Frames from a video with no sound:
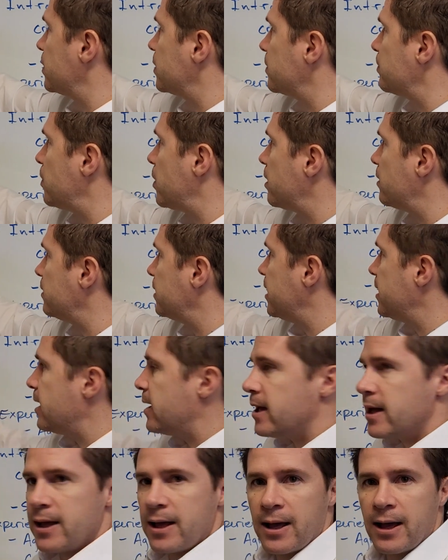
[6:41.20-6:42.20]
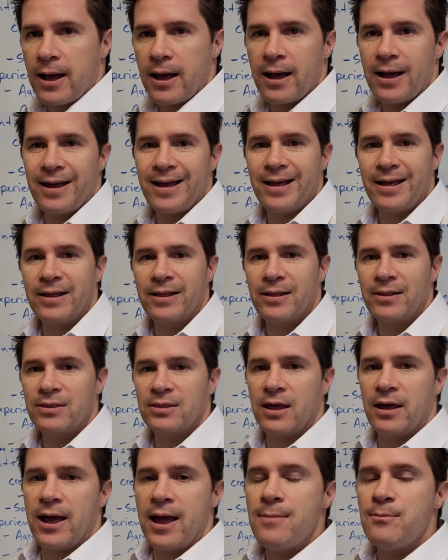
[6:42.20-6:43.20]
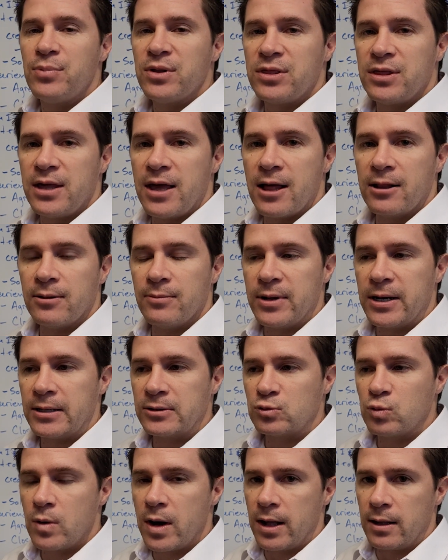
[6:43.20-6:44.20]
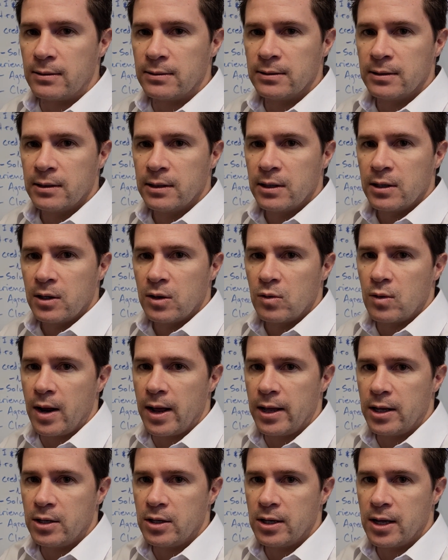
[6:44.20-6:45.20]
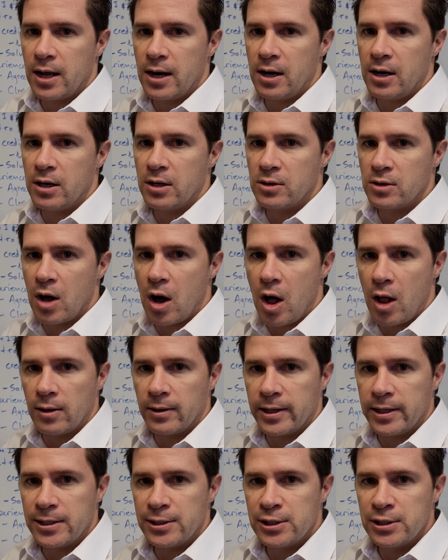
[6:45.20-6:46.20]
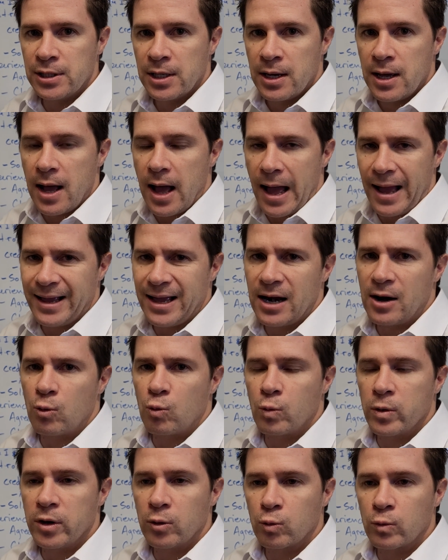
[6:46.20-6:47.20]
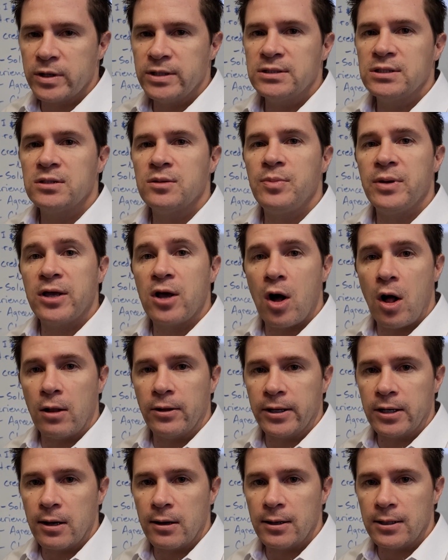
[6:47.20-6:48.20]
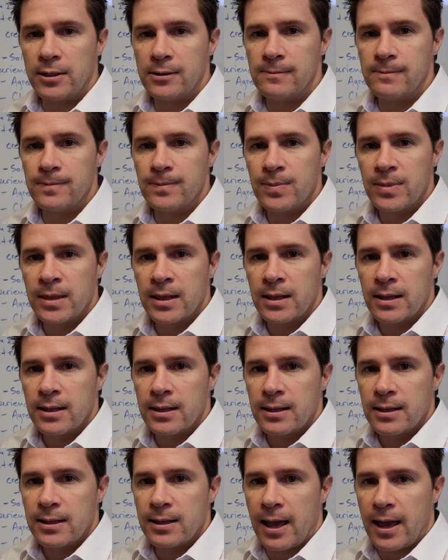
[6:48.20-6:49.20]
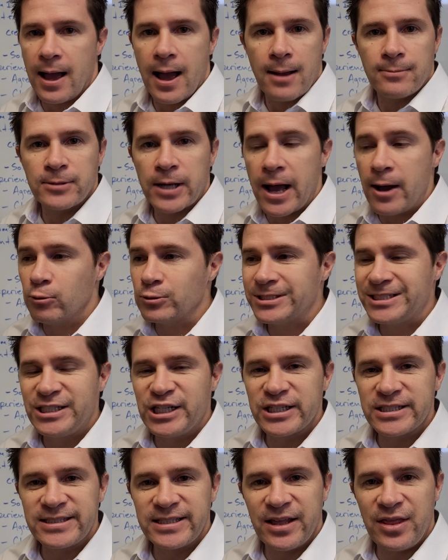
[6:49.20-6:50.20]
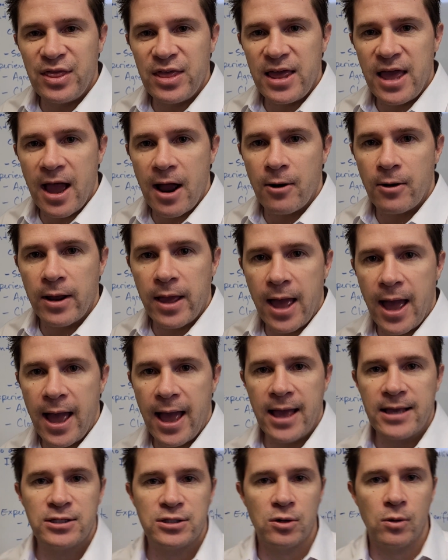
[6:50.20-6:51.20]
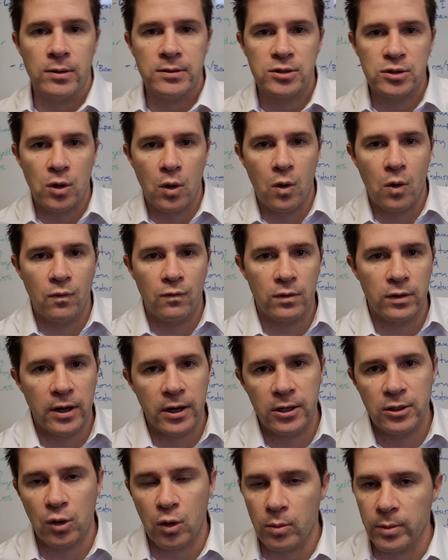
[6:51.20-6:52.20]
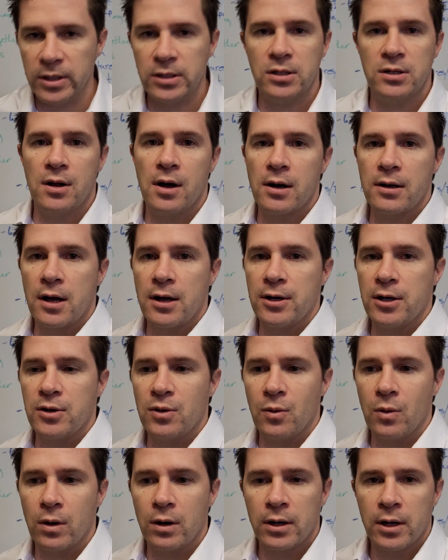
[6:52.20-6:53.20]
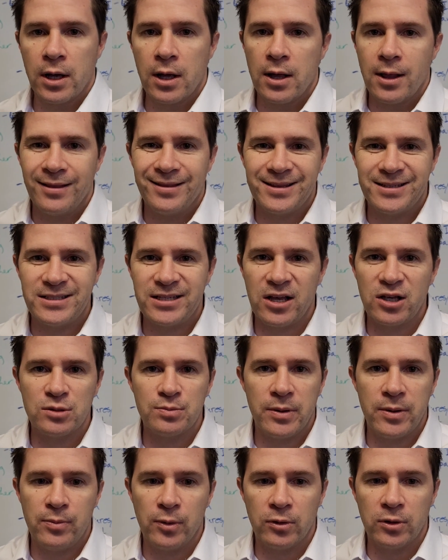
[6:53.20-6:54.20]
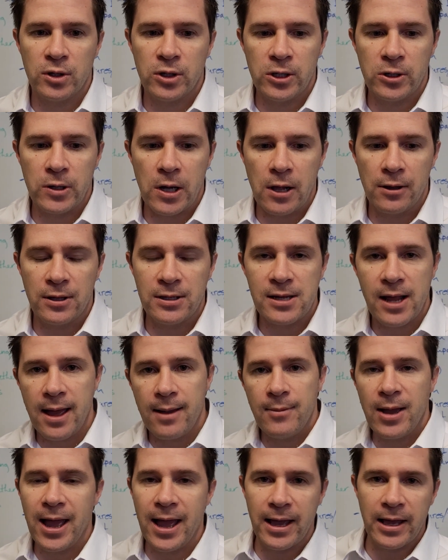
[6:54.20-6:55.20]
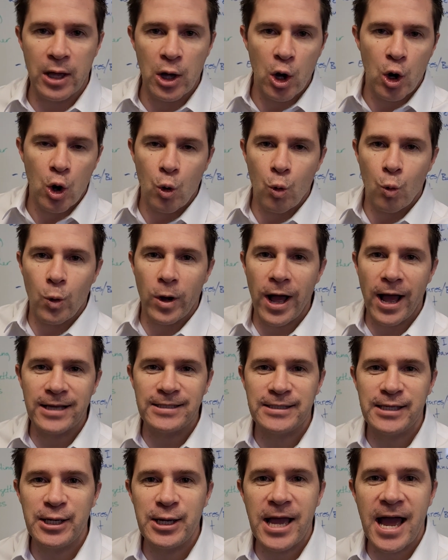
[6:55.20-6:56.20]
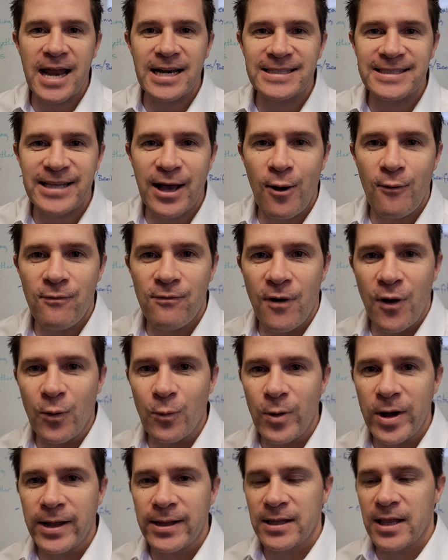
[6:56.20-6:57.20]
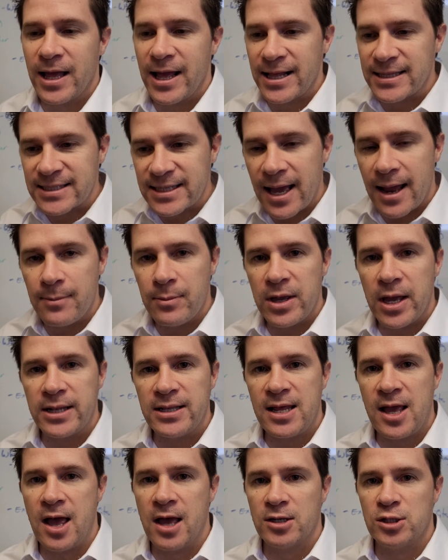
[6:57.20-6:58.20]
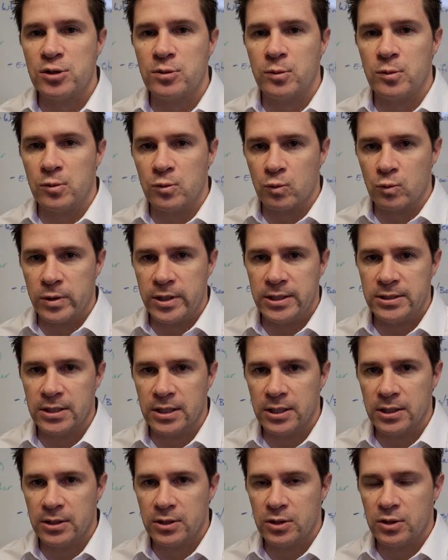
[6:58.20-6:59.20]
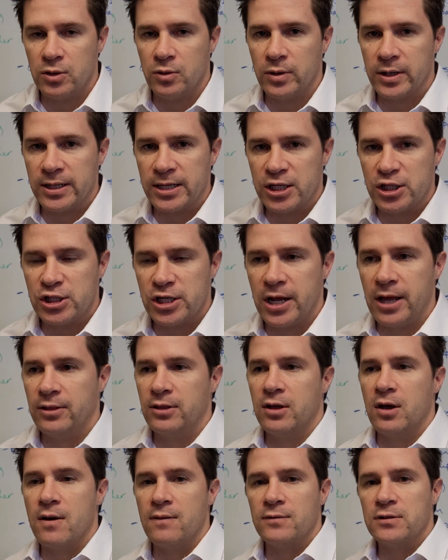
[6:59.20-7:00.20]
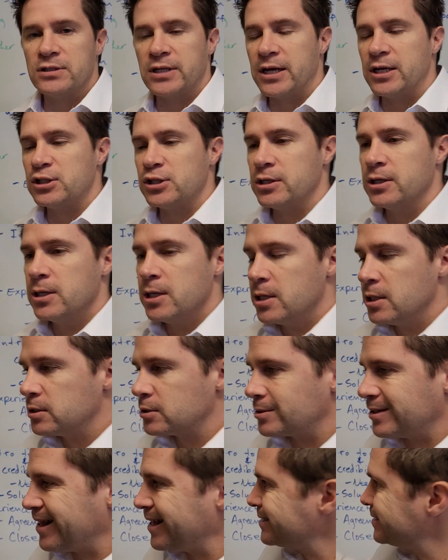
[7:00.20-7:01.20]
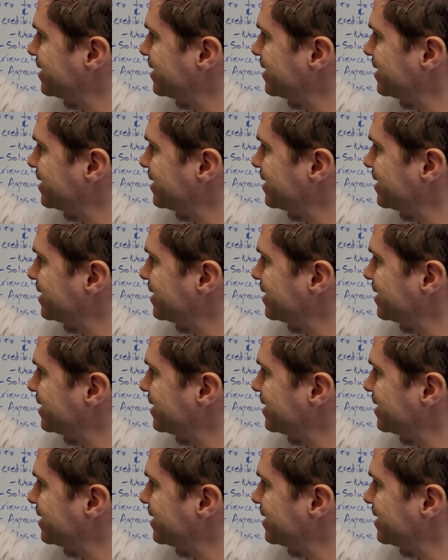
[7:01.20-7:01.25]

part of the empathy element as well, right? And you got to acknowledge, I got a real reason to be calling on you. Okay, I was just in the area. Hey, so and so over there told me to knock on your door. The salespeople do it all the time. Hey, I see you got a cell phone. What? It's got to be a tangible reason to initiate the conversation. So that's